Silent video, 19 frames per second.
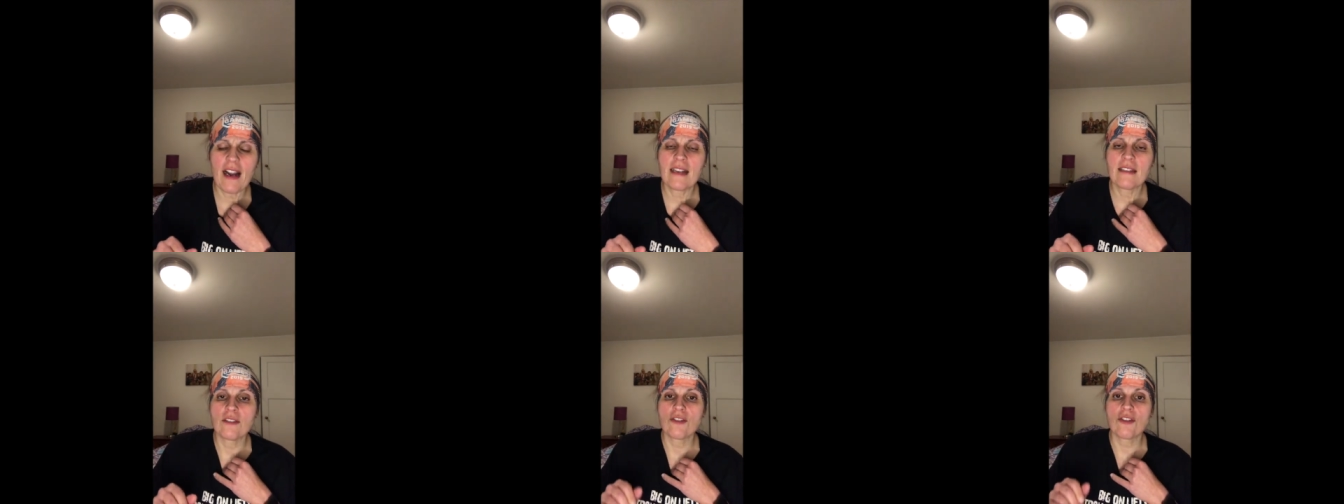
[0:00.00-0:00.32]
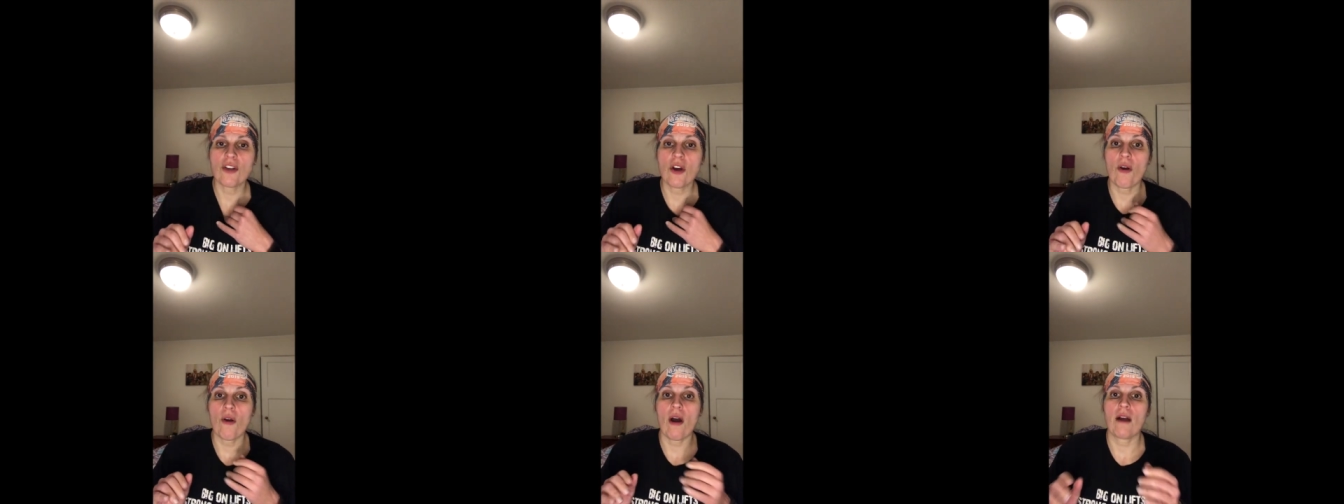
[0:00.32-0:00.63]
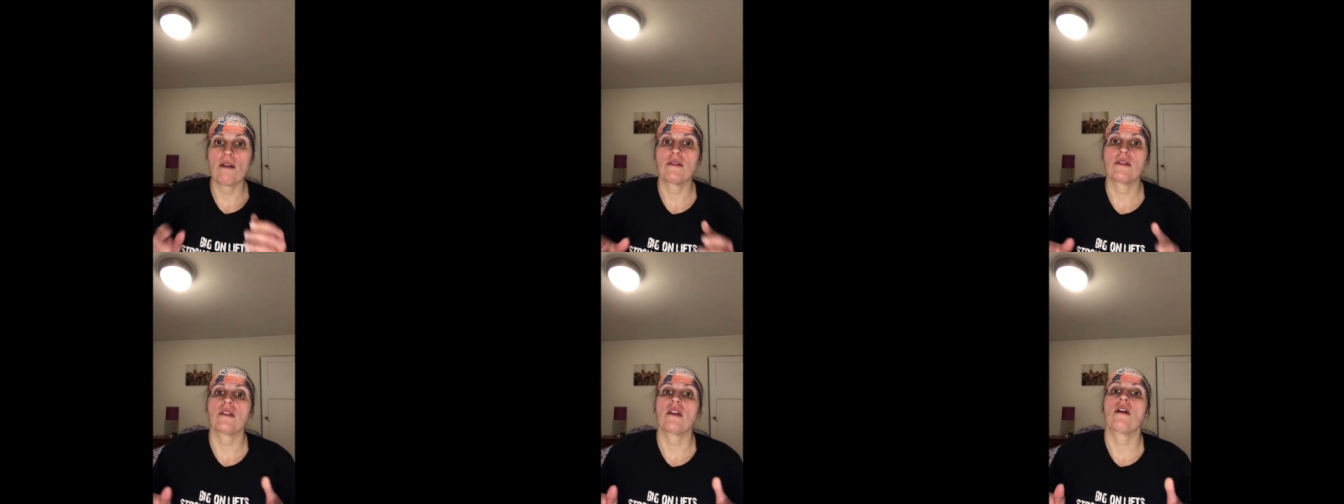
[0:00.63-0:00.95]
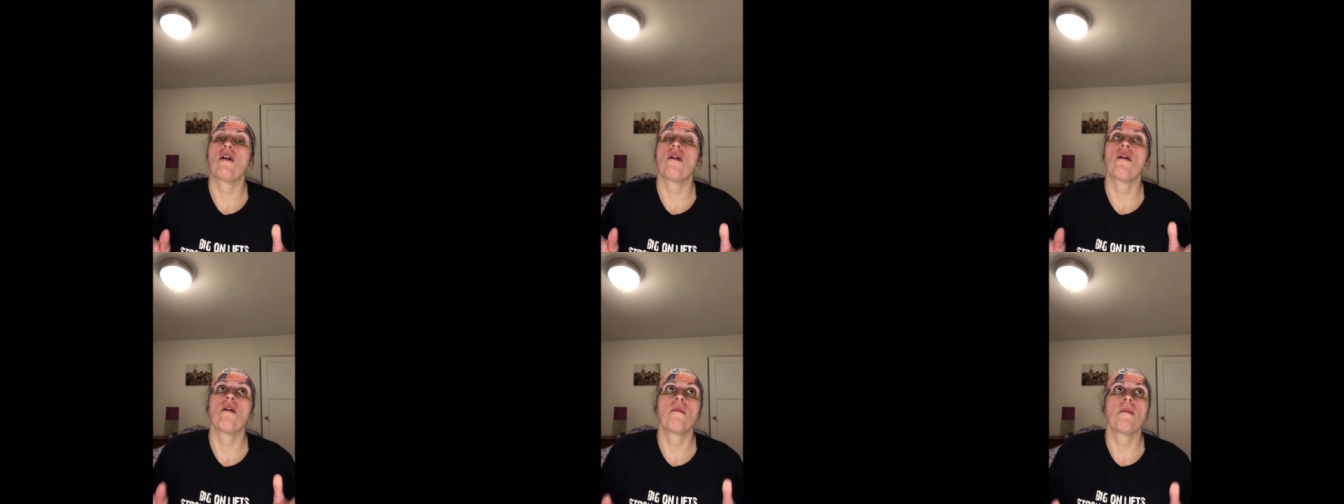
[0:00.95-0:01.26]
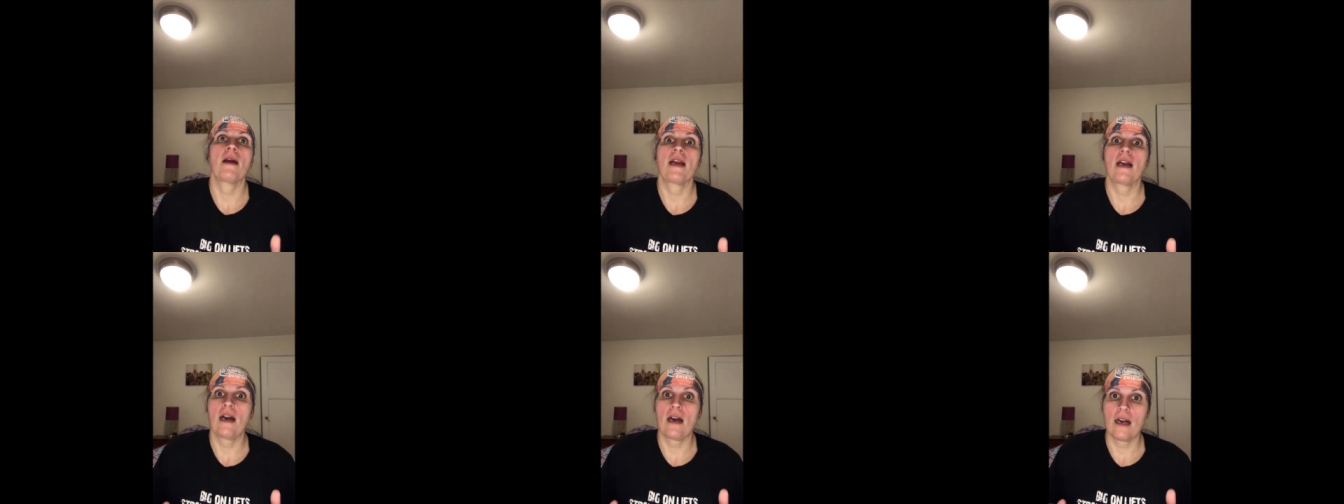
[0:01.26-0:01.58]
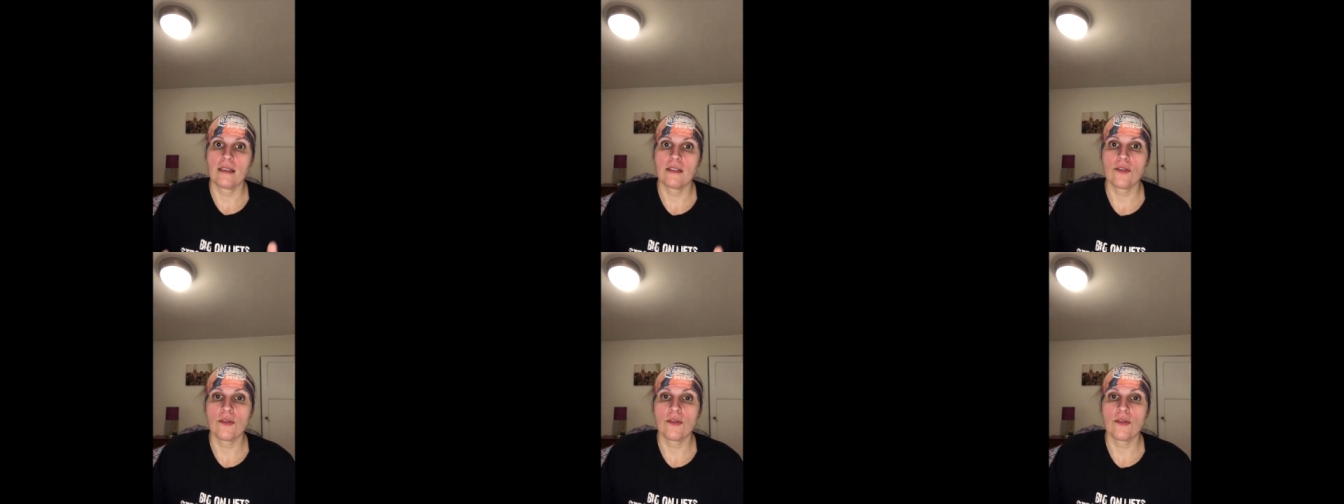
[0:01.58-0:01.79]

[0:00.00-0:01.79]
And so I was like, oh my God.